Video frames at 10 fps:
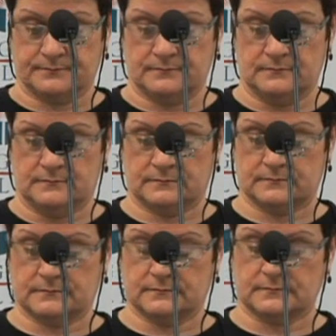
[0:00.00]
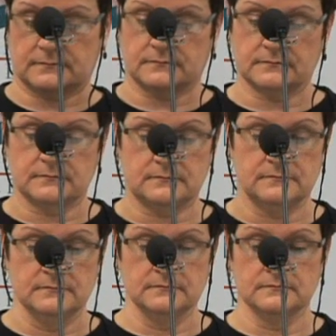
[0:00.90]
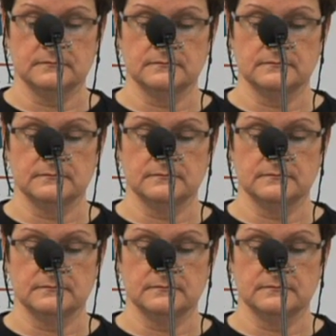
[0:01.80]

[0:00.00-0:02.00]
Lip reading: Nothing is said.